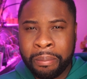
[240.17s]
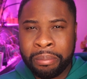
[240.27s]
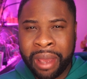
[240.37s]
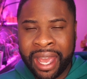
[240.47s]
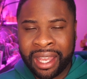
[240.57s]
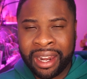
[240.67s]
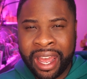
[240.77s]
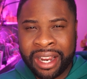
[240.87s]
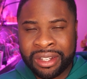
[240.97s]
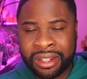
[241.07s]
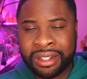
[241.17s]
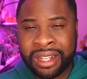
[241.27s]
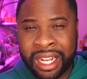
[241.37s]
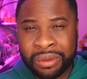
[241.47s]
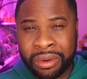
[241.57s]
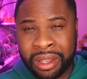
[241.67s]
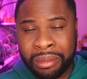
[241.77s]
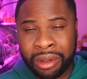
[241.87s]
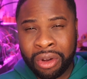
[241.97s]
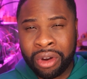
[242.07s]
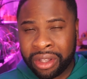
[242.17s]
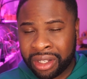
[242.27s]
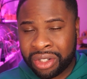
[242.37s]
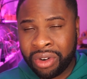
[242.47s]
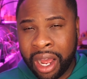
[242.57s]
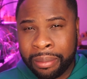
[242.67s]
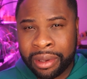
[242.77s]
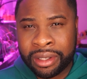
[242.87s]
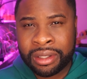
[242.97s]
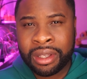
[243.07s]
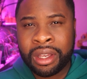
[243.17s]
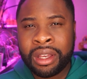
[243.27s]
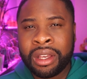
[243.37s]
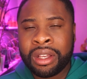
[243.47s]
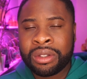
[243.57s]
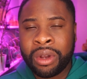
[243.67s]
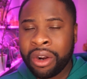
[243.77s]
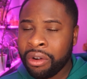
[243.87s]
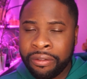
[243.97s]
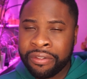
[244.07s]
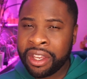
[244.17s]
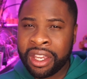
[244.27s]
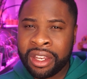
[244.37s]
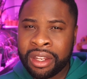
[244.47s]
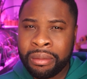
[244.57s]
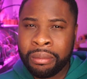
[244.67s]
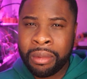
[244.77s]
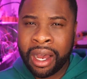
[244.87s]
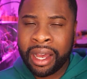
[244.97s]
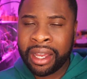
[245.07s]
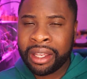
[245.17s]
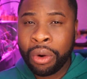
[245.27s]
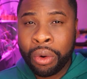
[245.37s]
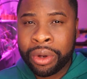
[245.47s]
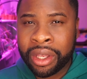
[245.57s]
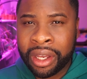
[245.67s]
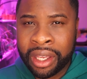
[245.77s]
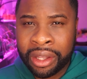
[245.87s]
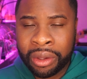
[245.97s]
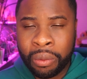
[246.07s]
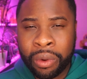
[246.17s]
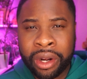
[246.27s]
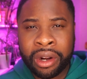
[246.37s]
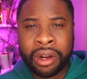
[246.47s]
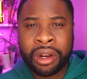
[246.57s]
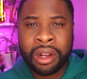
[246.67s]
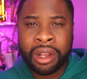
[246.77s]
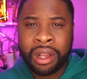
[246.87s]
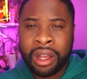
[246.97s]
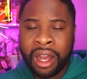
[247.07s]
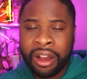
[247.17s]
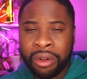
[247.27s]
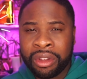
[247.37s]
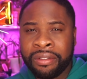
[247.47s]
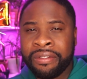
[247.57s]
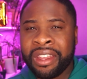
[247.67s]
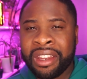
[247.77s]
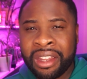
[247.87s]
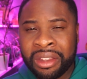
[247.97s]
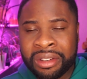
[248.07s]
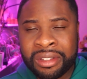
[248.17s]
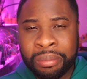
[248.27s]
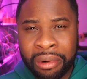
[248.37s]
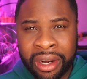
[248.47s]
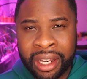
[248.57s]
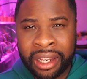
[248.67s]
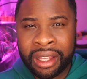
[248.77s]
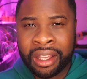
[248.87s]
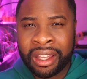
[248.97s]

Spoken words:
back in action because that's where they belong, in the tropics. So I don't feed my Hoya in the winter. I only feed it in the spring,